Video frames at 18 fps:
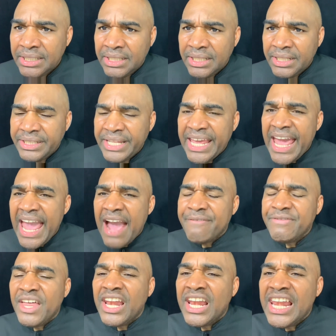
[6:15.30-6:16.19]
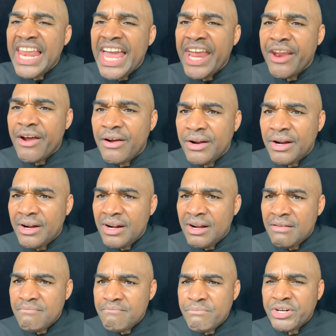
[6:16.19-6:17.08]
They have the letter,
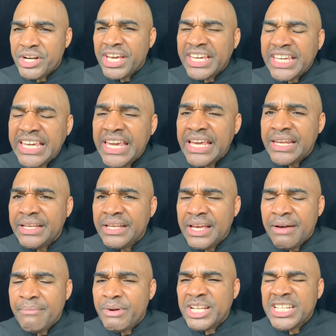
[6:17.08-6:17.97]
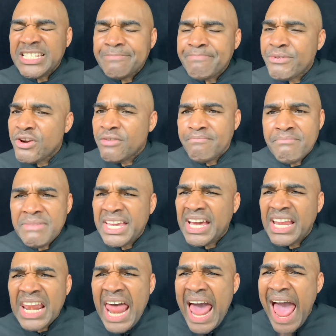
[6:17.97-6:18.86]
but a killer, but a spirit make
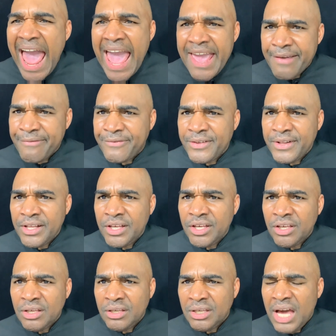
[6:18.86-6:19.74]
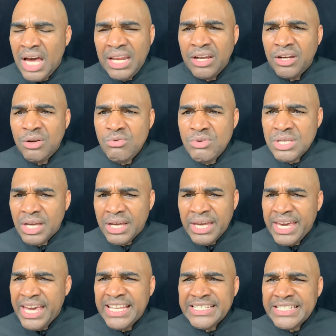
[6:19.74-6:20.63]
alive. Hallelujah.
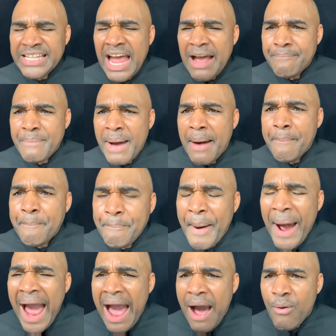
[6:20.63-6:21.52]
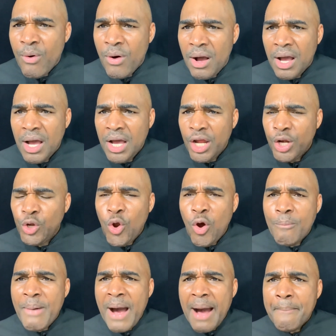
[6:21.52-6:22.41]
It's not by power,
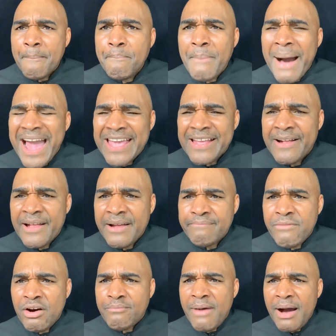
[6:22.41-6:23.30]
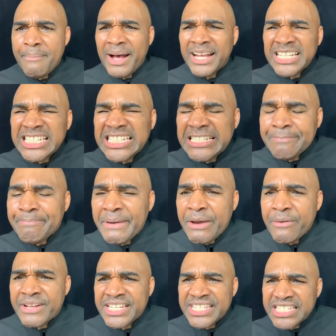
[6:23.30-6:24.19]
nor by might, but by my
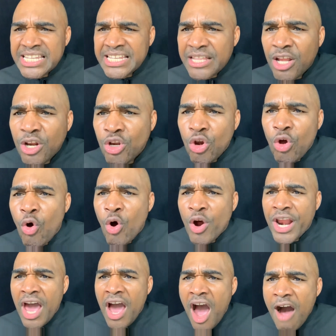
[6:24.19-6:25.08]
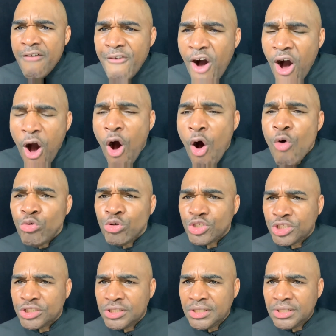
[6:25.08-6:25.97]
spirit, say the Lord of
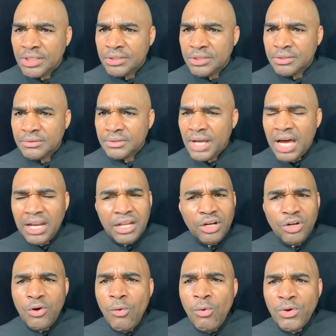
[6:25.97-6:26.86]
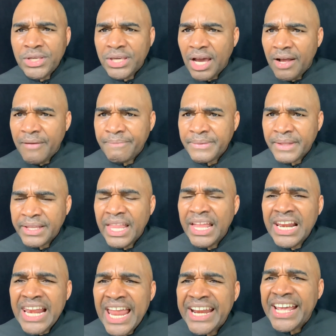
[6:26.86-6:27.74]
hosts. Hallelujah. The
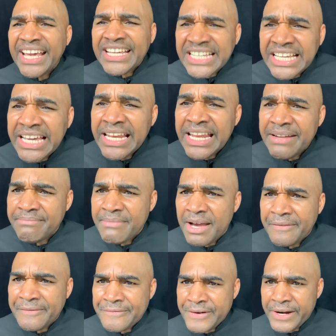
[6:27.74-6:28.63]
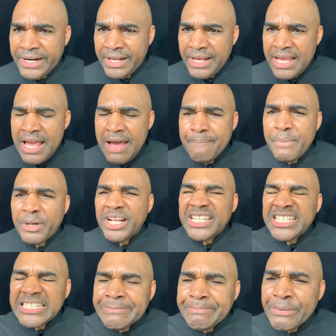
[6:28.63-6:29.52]
letter kill it, my friend, but a
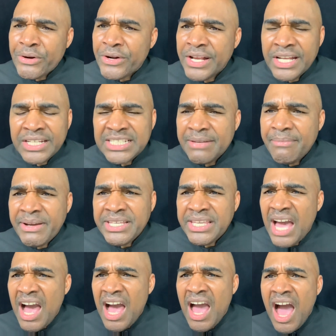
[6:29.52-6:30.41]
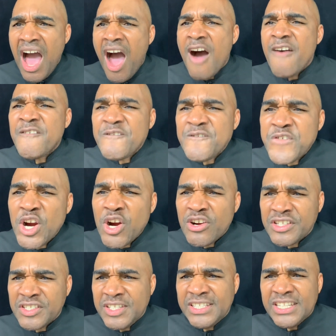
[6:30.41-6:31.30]
spirit. Some of y'all are
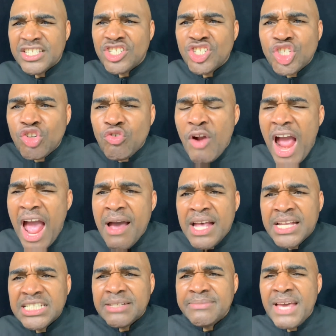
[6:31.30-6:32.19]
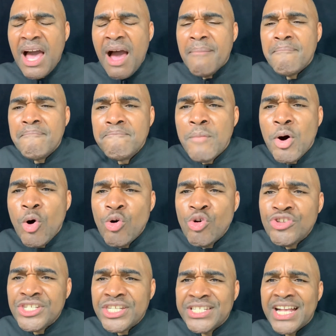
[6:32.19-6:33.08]
Pharisees and scribes. Some of y'all are
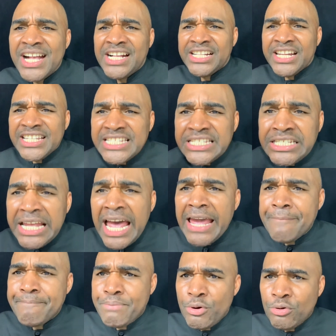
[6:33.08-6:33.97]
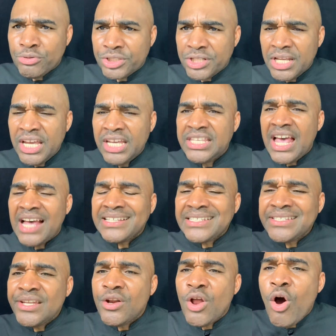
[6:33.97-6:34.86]
Moses' disciples. Y'all
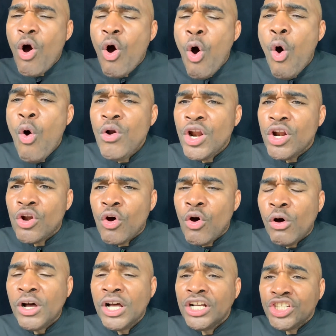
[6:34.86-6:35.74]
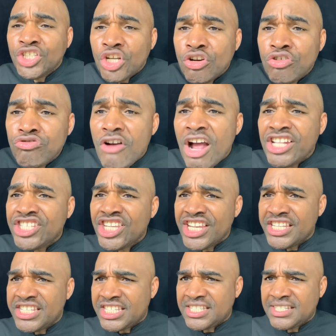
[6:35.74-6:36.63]
still hold on to
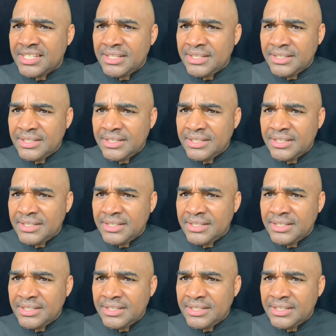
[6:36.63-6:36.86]
grudges.